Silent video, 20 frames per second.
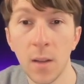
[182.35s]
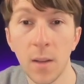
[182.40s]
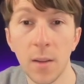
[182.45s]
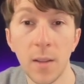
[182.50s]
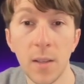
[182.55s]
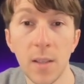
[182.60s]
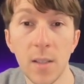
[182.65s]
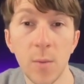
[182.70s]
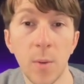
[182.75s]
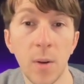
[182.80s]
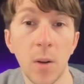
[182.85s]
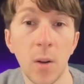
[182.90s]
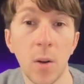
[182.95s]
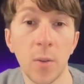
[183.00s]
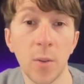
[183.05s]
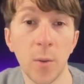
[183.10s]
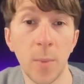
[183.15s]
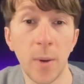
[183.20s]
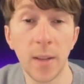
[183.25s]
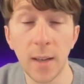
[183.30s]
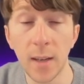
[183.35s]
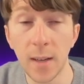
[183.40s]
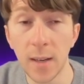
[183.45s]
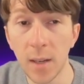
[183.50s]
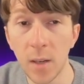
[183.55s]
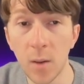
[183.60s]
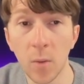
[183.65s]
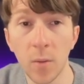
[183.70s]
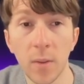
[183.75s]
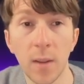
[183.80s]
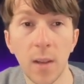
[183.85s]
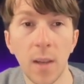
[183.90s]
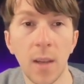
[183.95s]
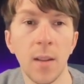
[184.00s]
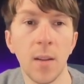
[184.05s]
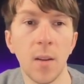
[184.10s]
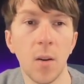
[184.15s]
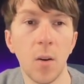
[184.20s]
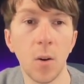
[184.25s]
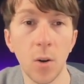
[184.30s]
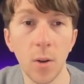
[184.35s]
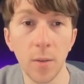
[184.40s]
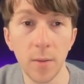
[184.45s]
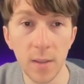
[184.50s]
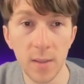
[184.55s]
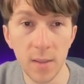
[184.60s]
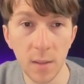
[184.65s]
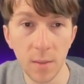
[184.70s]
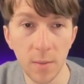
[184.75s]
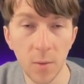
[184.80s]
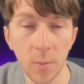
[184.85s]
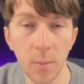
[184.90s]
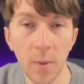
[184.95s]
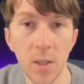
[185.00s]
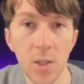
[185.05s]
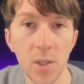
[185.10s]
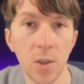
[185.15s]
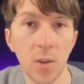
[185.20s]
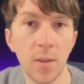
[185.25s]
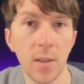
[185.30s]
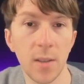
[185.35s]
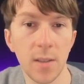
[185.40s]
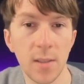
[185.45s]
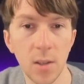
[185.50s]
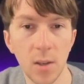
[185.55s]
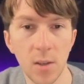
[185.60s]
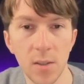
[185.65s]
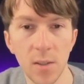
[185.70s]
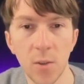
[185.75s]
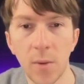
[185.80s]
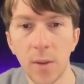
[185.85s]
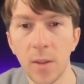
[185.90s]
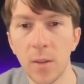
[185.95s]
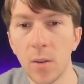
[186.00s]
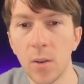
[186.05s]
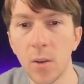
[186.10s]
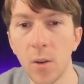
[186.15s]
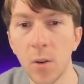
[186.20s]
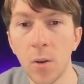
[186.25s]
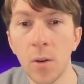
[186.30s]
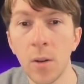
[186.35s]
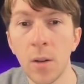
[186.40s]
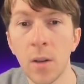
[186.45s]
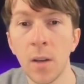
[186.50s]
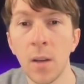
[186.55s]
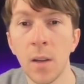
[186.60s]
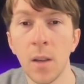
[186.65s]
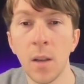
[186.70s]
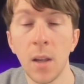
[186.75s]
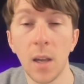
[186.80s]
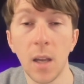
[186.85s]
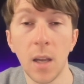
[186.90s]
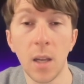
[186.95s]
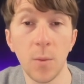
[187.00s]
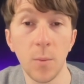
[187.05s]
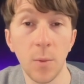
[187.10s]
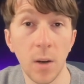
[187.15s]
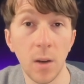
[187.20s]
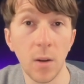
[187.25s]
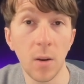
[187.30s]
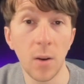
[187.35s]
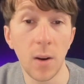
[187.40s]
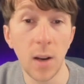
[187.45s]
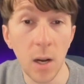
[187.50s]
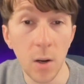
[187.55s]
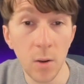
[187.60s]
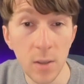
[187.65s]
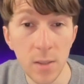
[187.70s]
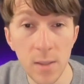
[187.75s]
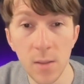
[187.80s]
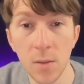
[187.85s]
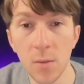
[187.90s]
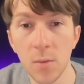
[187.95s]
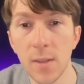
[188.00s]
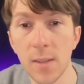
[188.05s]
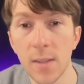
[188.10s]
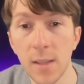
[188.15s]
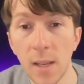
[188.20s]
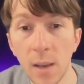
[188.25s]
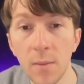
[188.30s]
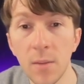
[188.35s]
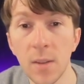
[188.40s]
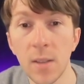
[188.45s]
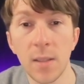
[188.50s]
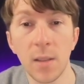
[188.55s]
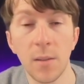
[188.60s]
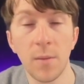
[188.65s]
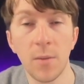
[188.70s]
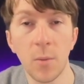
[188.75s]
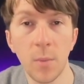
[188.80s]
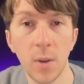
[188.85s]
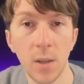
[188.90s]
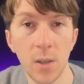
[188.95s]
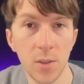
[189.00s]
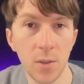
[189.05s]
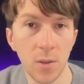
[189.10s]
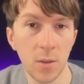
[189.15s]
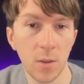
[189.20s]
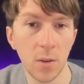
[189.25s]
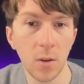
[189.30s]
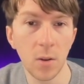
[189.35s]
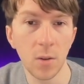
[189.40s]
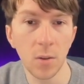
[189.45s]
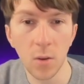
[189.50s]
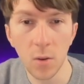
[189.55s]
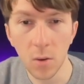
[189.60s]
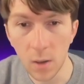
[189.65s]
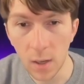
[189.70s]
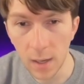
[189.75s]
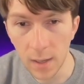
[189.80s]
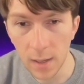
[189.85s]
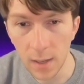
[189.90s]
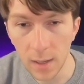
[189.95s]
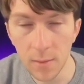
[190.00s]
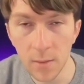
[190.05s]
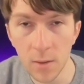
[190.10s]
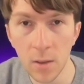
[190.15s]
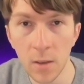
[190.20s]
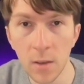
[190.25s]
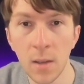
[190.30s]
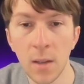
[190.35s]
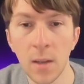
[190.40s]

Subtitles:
This will automatically contain all of this information discussed during the call and will allow us to save this information on GoHighLevel.